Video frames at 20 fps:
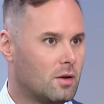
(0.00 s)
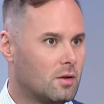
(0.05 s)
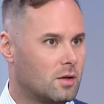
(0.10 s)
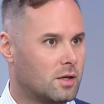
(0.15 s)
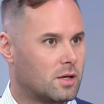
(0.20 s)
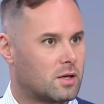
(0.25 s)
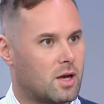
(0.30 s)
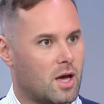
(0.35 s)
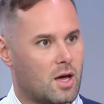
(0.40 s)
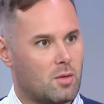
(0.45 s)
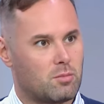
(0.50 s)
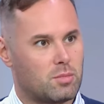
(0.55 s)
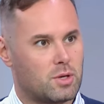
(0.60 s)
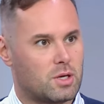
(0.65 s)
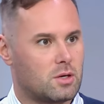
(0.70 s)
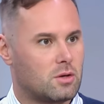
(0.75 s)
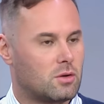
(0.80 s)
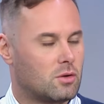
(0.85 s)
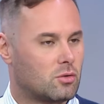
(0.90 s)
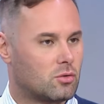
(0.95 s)
It can
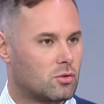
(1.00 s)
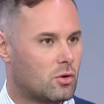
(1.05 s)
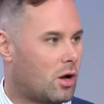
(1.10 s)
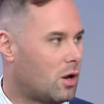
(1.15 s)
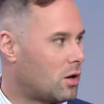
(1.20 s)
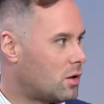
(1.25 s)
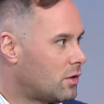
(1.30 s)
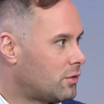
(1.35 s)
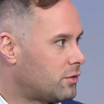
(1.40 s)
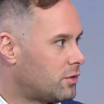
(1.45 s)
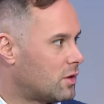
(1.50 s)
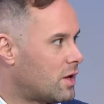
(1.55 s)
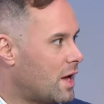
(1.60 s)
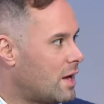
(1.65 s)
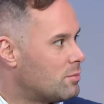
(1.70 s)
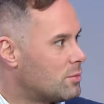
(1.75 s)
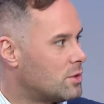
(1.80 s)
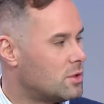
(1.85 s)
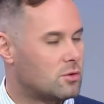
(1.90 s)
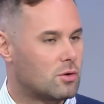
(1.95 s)
be dollars, it
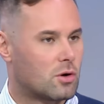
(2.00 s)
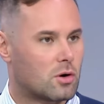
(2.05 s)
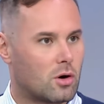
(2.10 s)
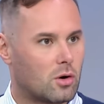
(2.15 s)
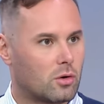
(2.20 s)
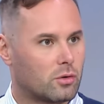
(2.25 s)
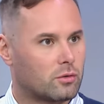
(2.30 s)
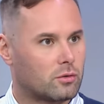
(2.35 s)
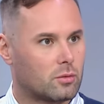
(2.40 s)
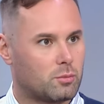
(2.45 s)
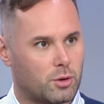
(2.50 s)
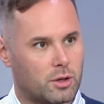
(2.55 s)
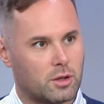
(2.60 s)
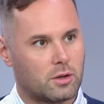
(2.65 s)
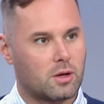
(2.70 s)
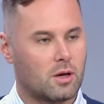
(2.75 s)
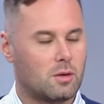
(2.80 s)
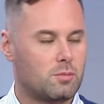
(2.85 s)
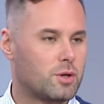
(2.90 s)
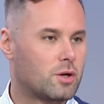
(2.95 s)
can be euros, but it
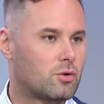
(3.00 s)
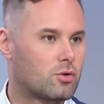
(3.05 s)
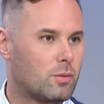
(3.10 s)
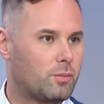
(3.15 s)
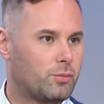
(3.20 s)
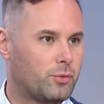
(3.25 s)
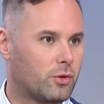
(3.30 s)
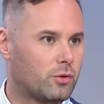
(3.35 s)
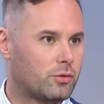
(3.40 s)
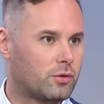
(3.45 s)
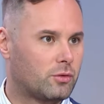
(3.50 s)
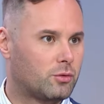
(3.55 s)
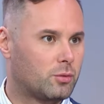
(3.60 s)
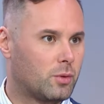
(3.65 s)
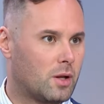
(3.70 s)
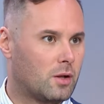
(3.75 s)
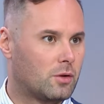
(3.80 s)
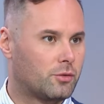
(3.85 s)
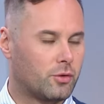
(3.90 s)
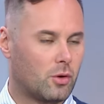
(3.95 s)
can be cryptos as
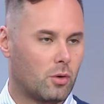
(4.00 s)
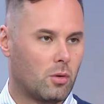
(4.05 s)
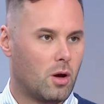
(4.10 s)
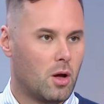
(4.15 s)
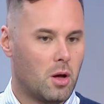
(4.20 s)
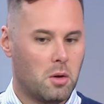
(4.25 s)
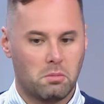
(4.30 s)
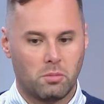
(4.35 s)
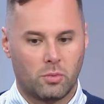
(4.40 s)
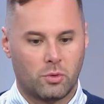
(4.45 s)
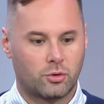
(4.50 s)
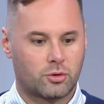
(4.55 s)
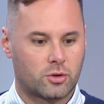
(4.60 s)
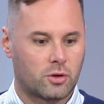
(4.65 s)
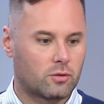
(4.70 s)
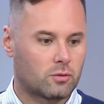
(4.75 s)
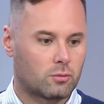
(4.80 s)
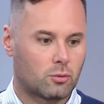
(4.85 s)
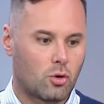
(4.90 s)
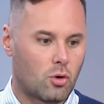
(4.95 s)
well. So you
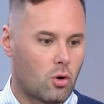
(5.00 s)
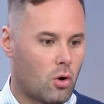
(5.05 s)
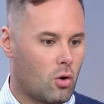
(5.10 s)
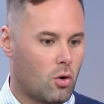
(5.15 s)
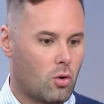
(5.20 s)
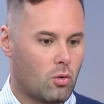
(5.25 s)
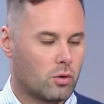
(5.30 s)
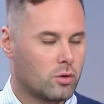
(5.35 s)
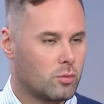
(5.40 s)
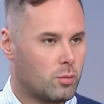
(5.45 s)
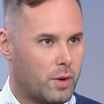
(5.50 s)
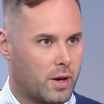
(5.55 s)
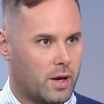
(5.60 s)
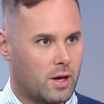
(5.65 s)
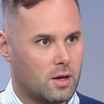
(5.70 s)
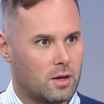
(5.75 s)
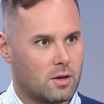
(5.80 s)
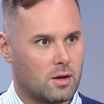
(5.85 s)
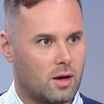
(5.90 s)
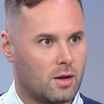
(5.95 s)
just go, you
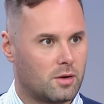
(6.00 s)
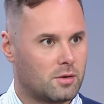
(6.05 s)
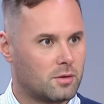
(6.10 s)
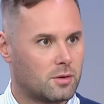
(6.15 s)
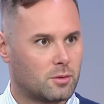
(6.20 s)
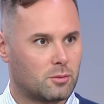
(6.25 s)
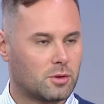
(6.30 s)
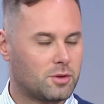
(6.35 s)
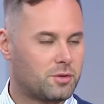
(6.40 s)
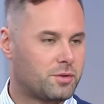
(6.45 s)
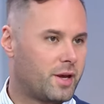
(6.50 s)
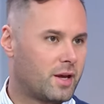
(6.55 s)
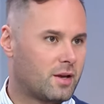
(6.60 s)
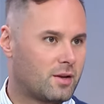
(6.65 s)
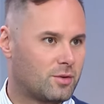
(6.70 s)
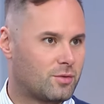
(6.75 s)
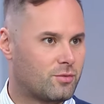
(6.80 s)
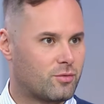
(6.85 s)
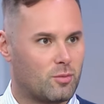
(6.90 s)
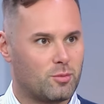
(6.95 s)
pay, and it will take
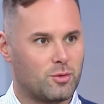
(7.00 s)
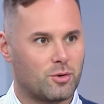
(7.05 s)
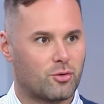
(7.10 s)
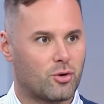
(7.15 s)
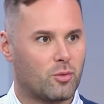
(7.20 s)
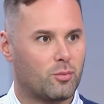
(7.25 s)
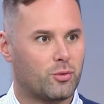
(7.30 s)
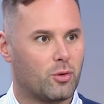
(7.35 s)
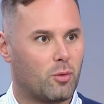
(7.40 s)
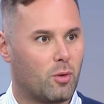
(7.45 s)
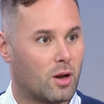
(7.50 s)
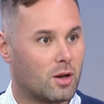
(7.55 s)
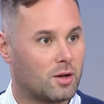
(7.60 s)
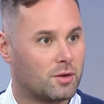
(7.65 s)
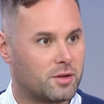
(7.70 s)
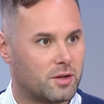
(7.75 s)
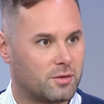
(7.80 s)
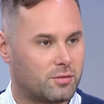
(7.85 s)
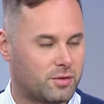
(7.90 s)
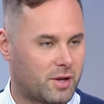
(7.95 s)
it from your crypto wallet
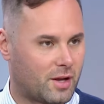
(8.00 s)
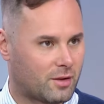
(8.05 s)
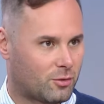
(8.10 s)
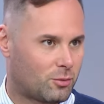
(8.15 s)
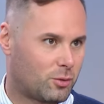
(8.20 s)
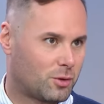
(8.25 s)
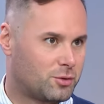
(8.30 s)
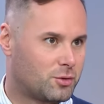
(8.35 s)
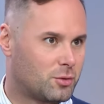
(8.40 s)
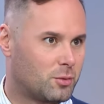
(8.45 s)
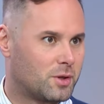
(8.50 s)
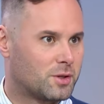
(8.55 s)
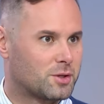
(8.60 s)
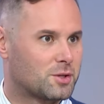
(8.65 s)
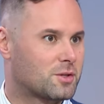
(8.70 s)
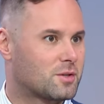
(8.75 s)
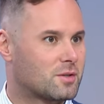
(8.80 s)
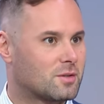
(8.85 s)
if that's what you wish.